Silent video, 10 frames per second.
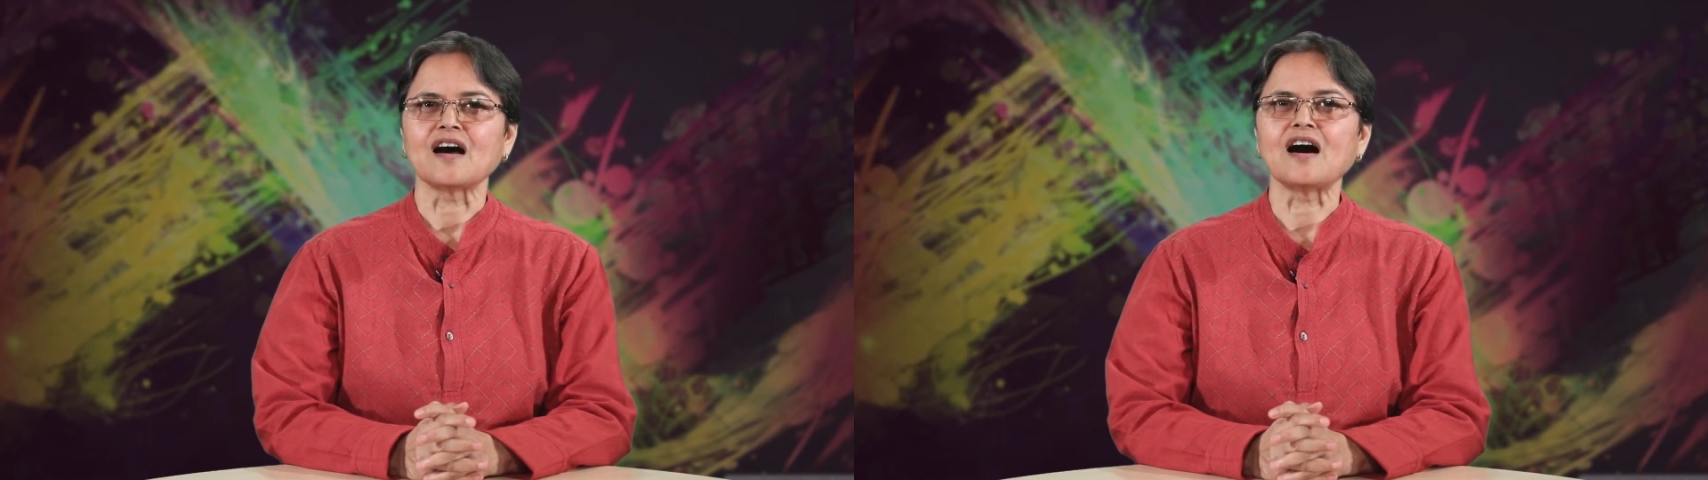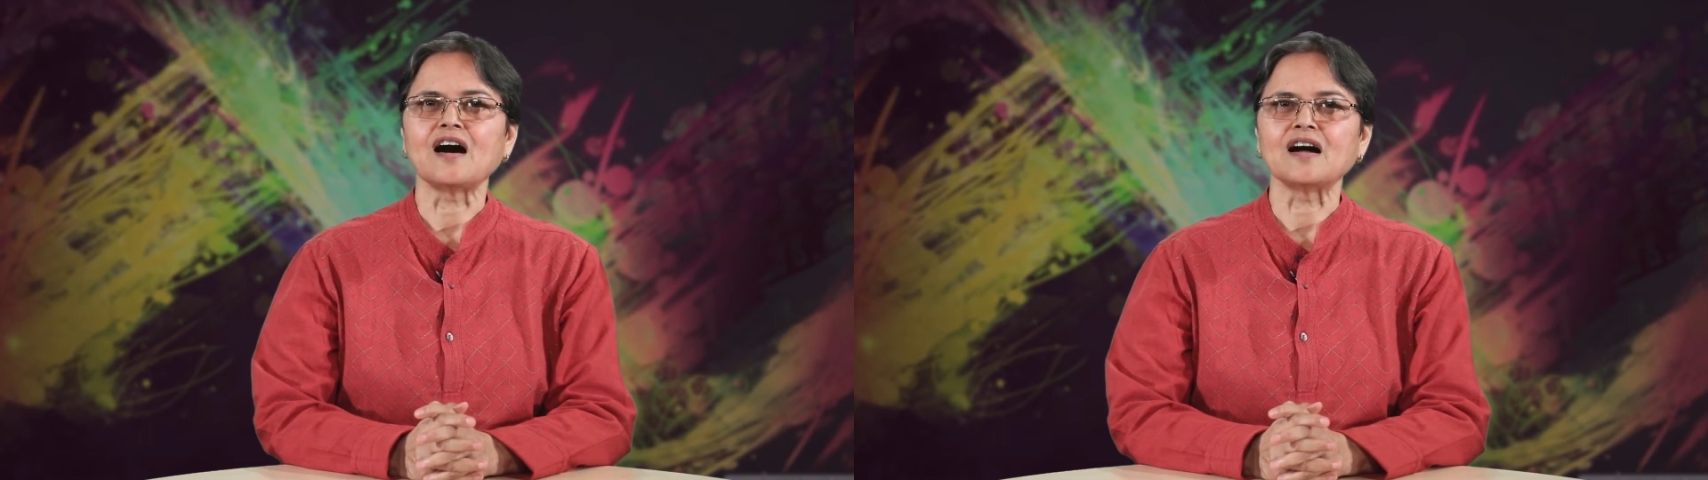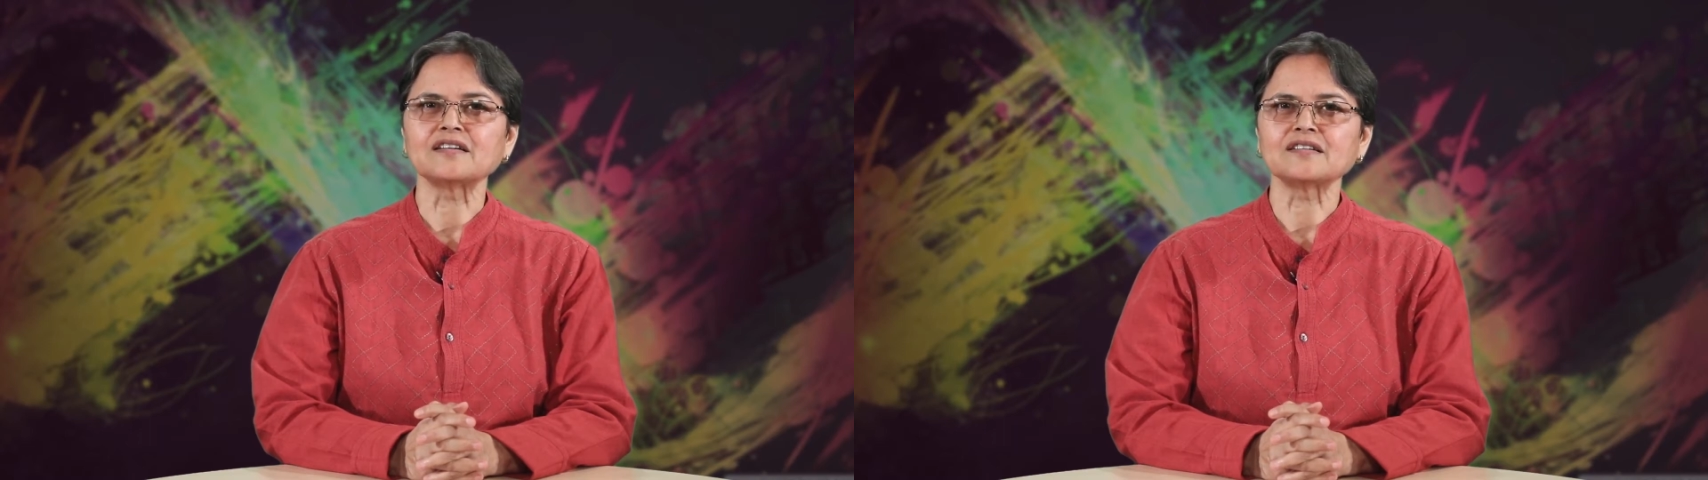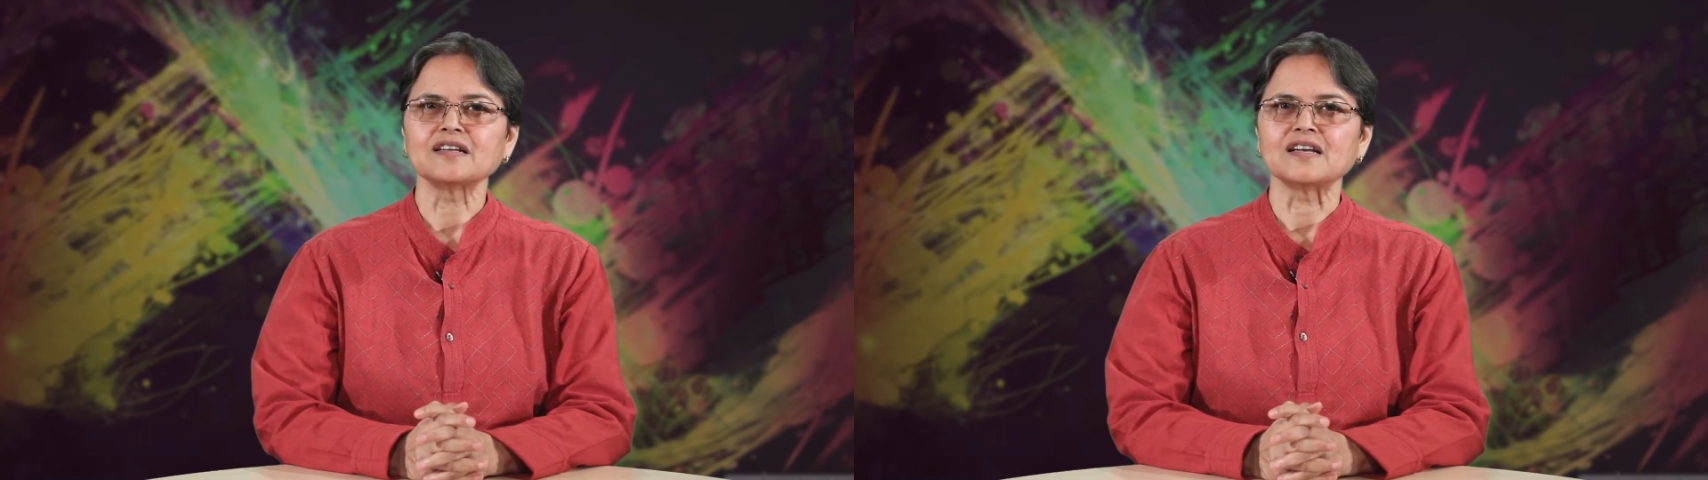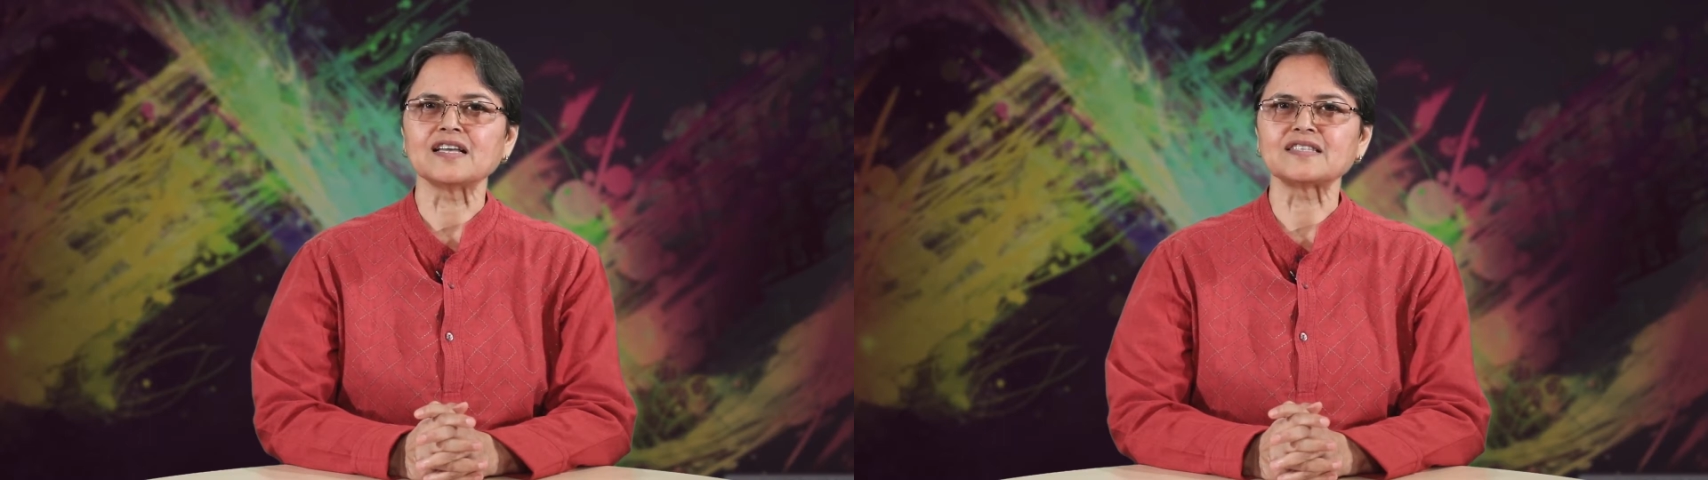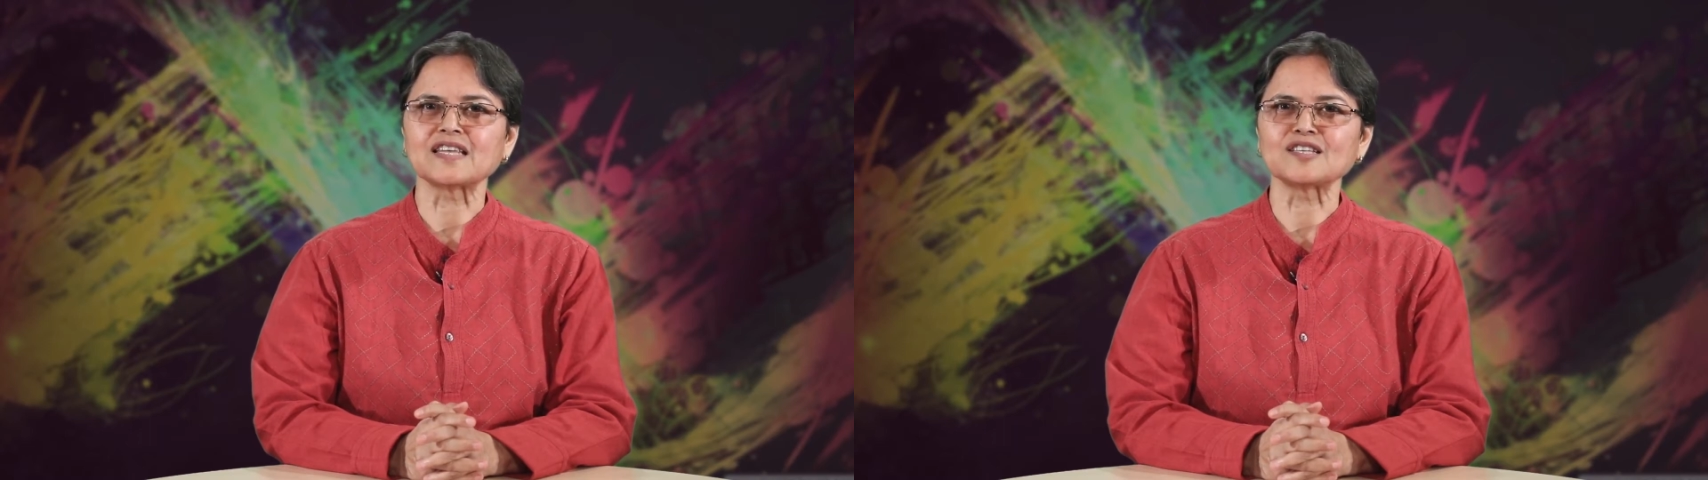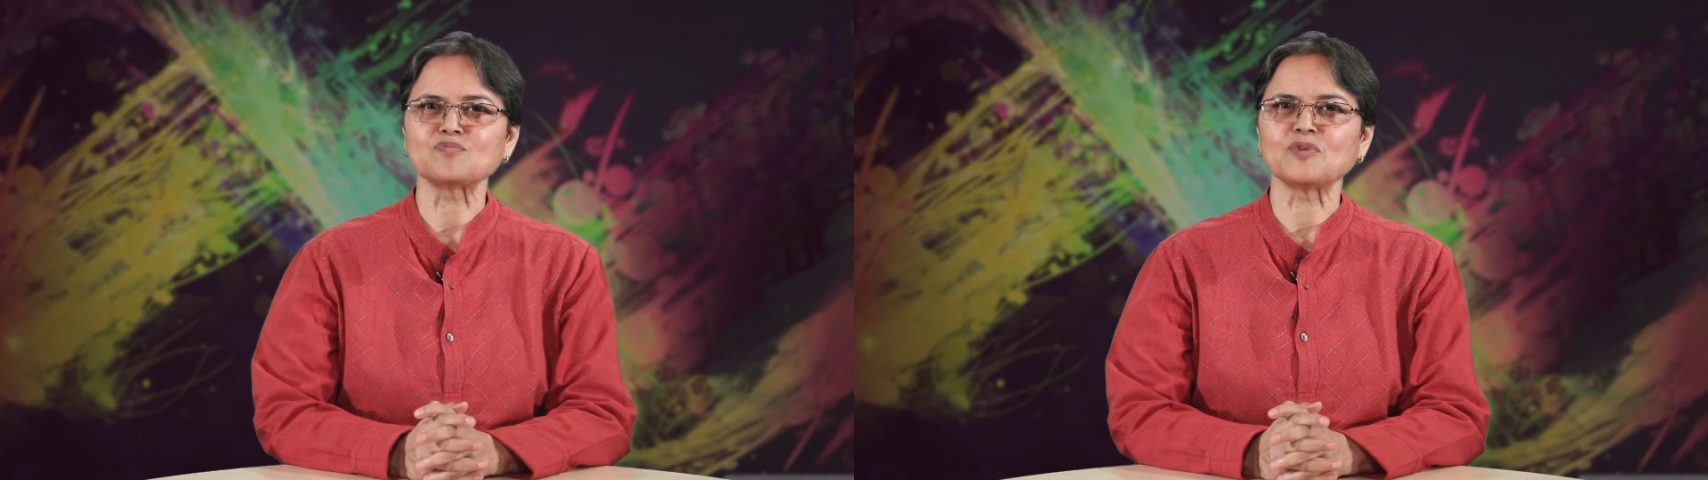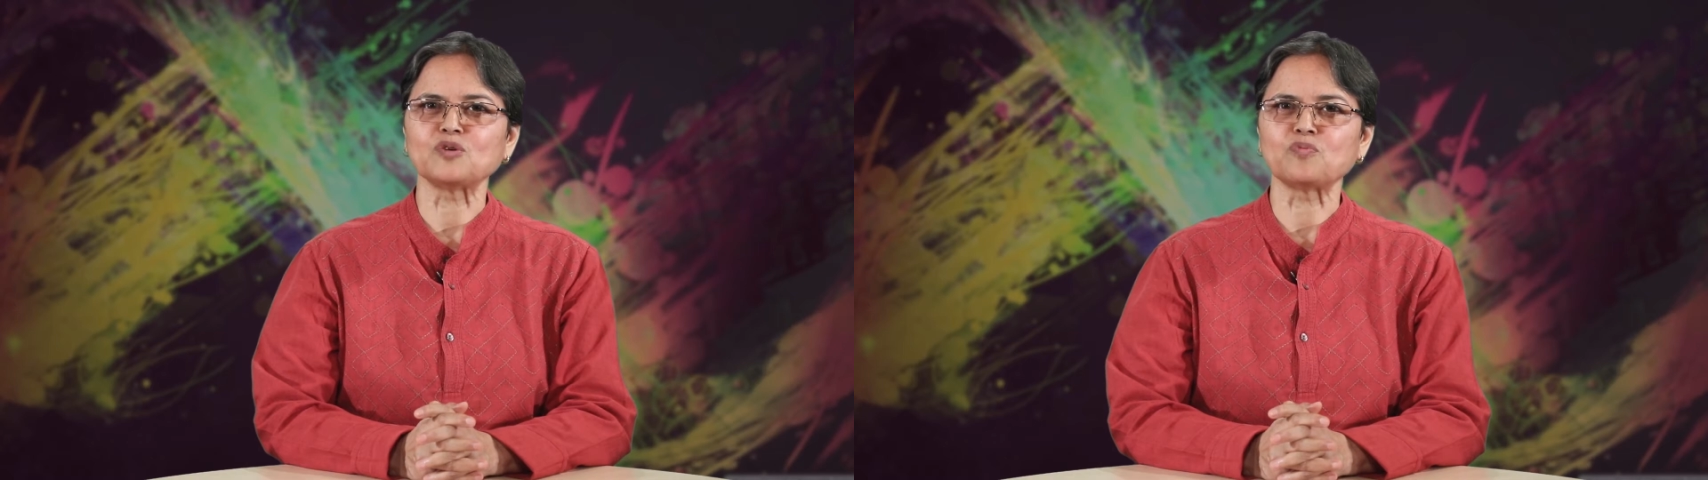are
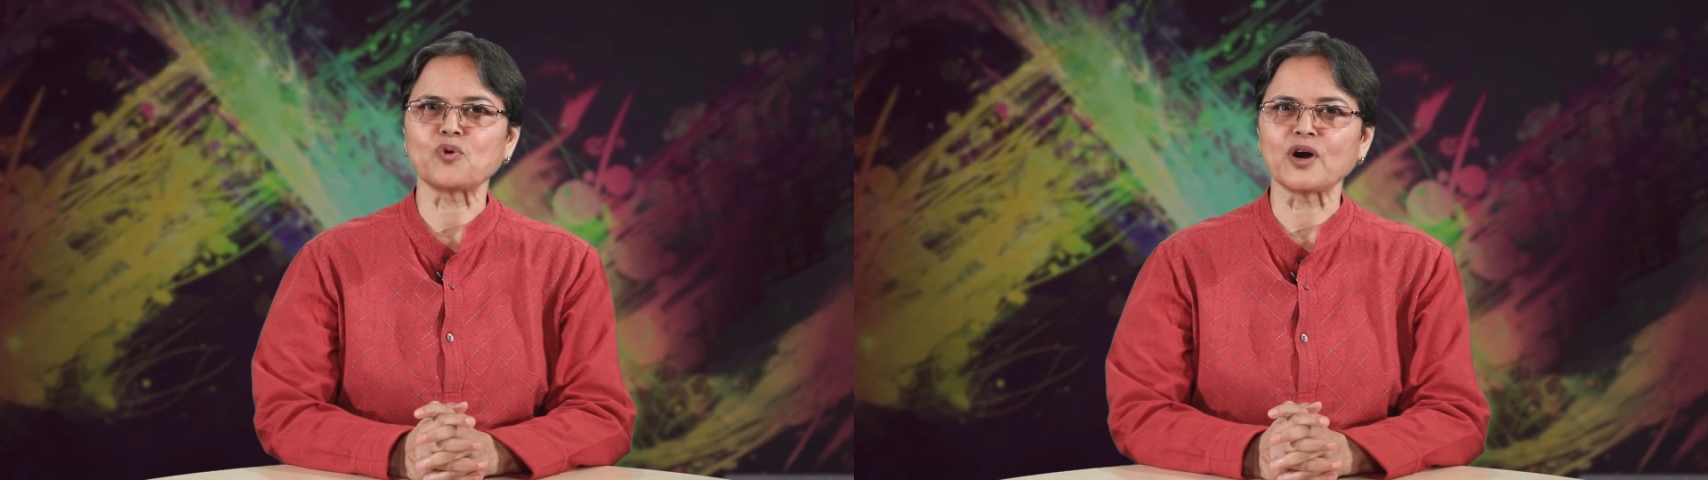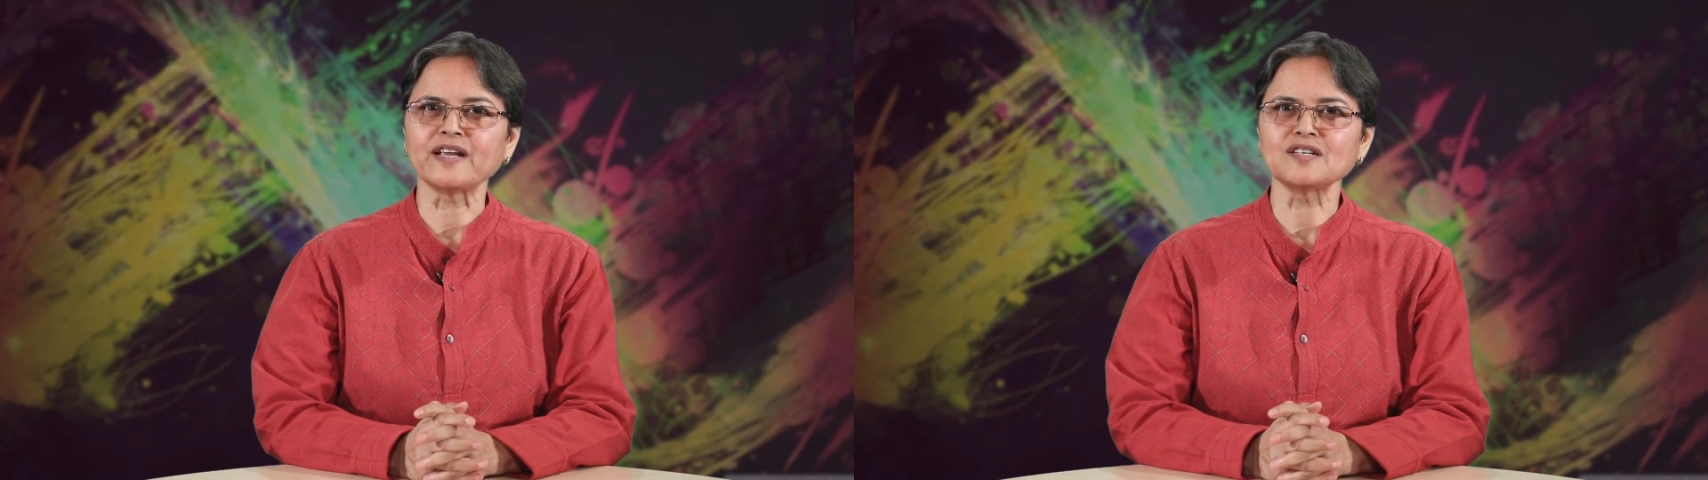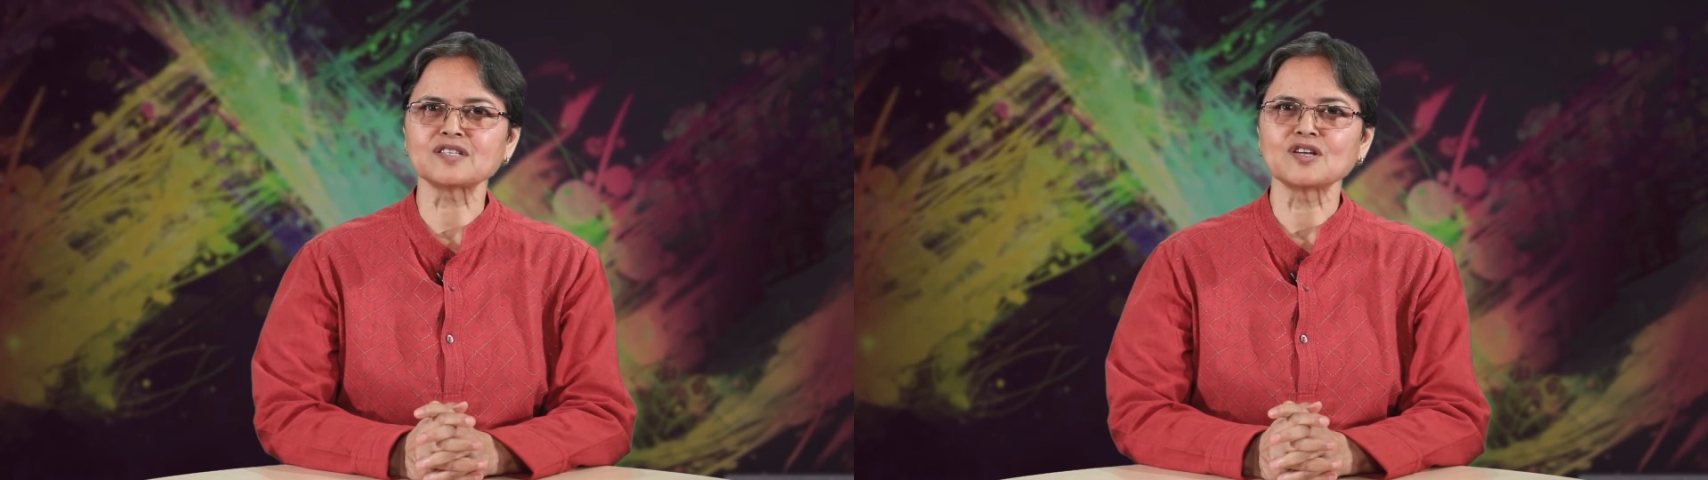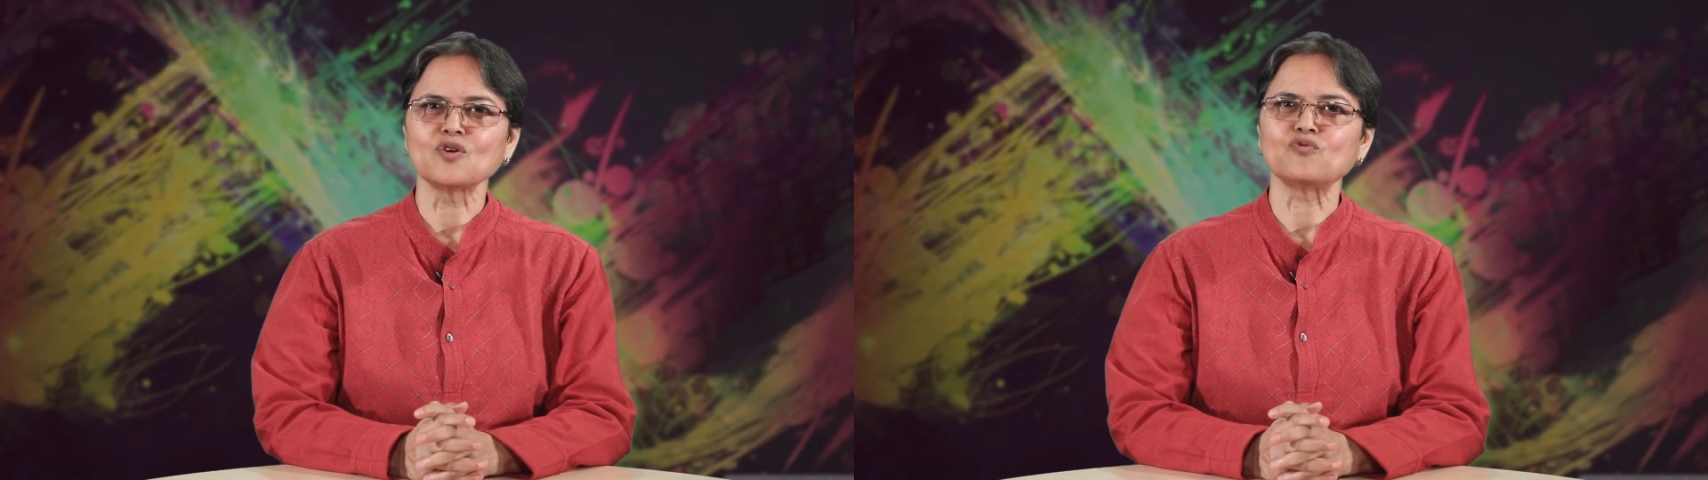assessment points